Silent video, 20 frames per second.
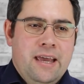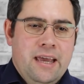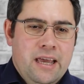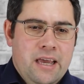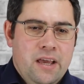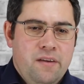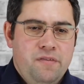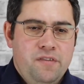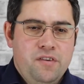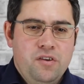
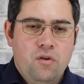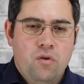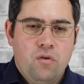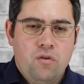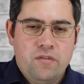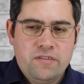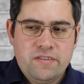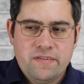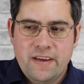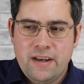If
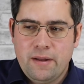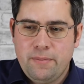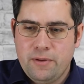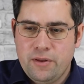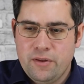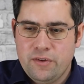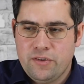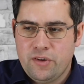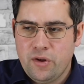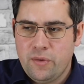you're a developer
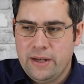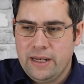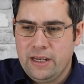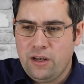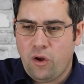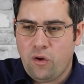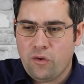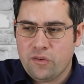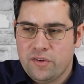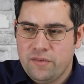that's doing
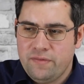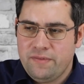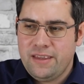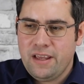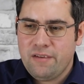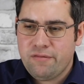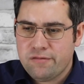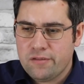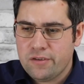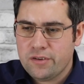lots of
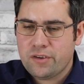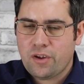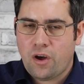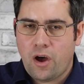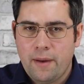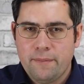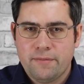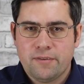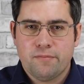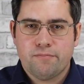different
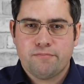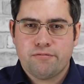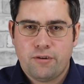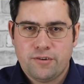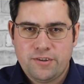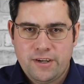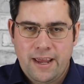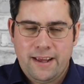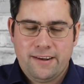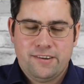types of
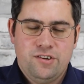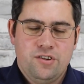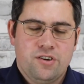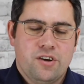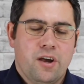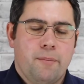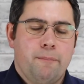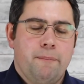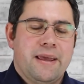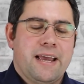projects, you
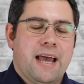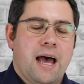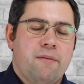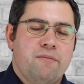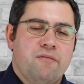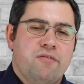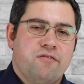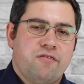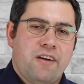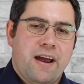can
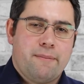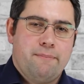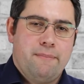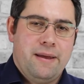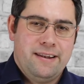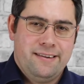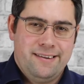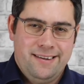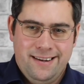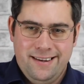become
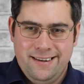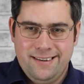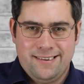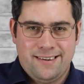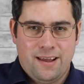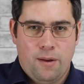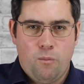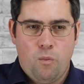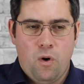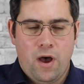fragmented in
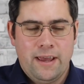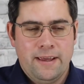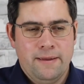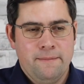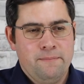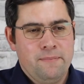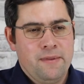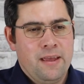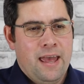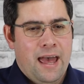some way
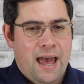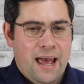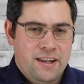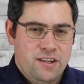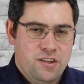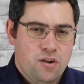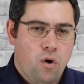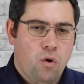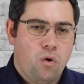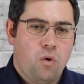
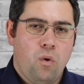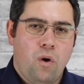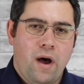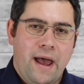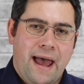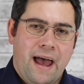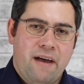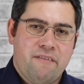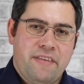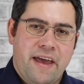and not quite
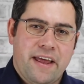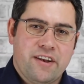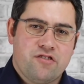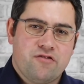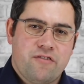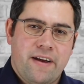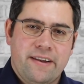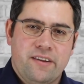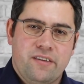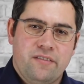have that
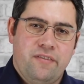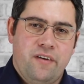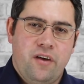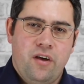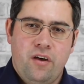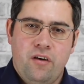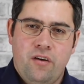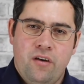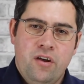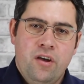
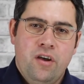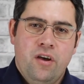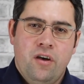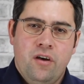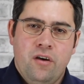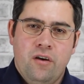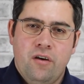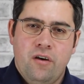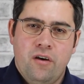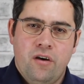transfer
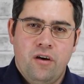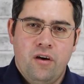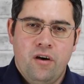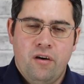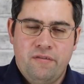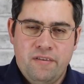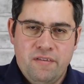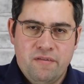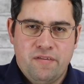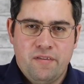
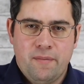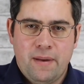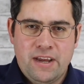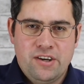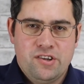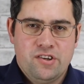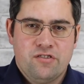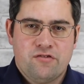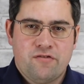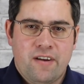of
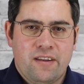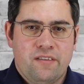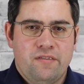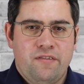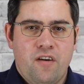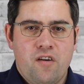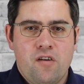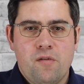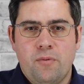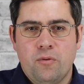information,
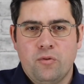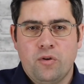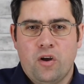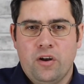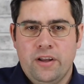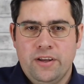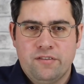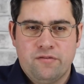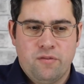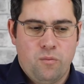transferable
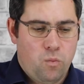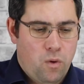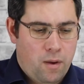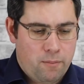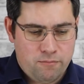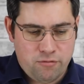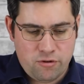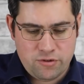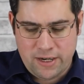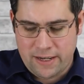knowledge from
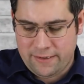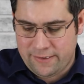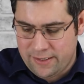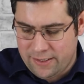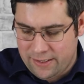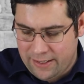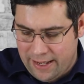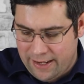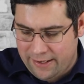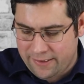one project to
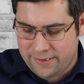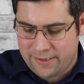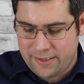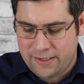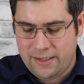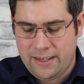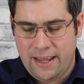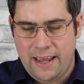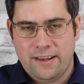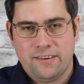the
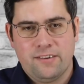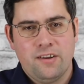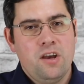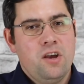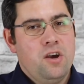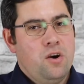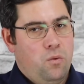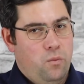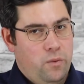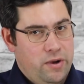next,
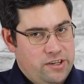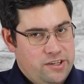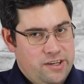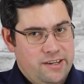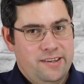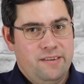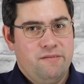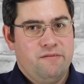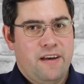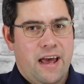which
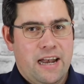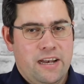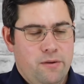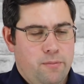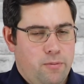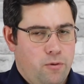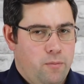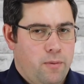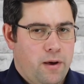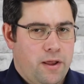is
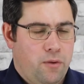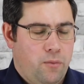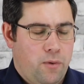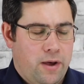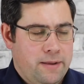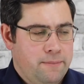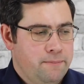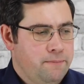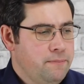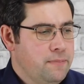invaluable, by the
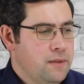way.